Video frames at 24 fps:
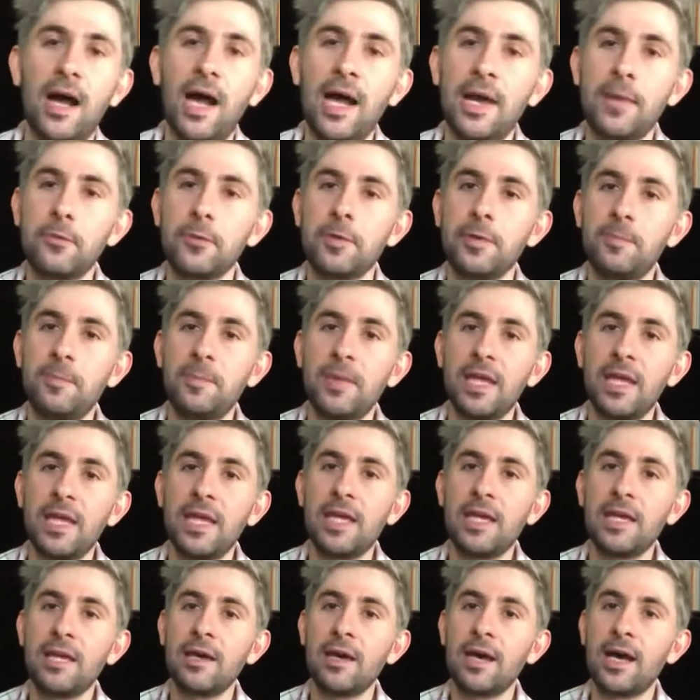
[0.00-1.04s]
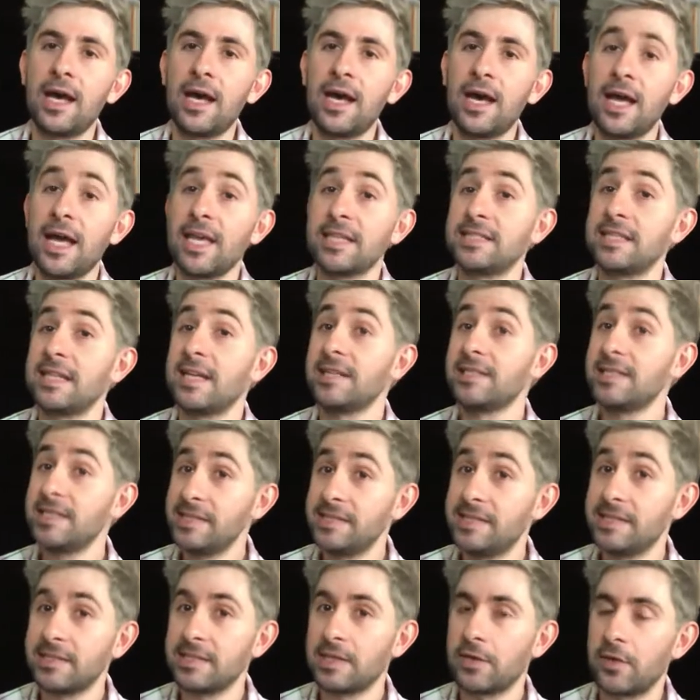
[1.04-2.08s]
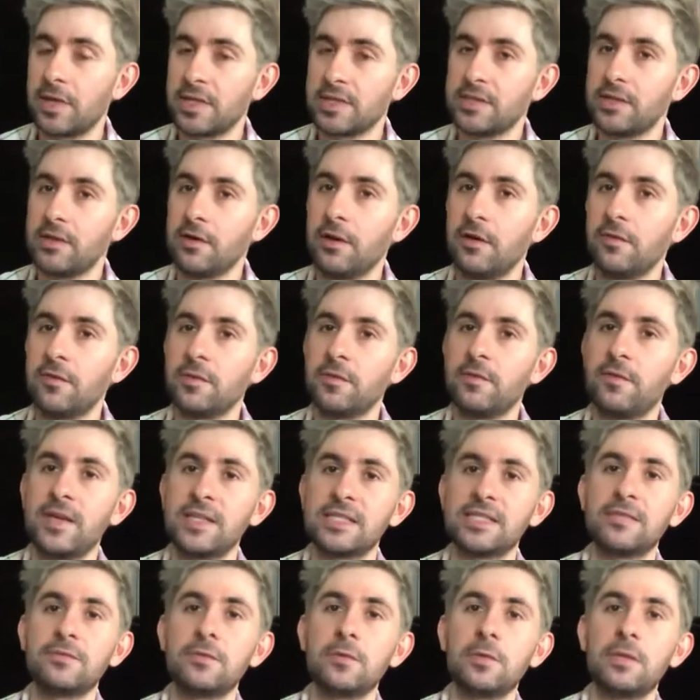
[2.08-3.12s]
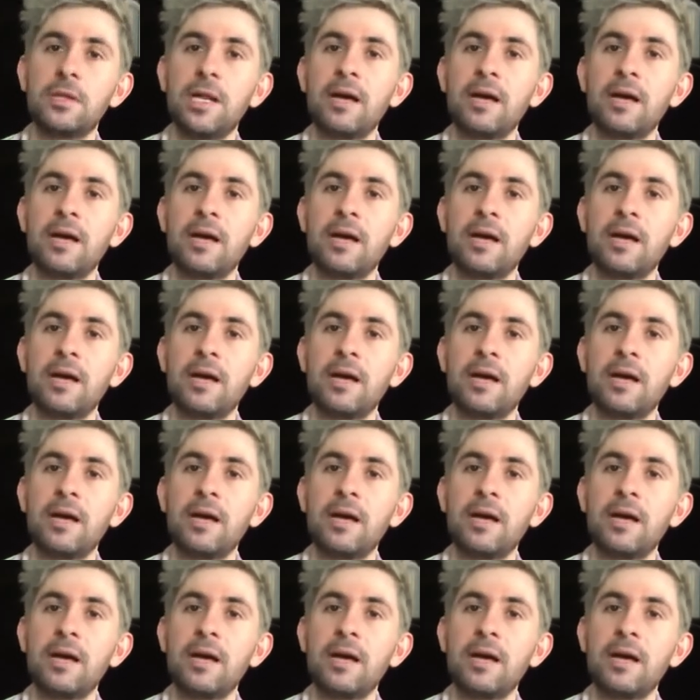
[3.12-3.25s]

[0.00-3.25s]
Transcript: I would be, as the Artistic Director of the festival,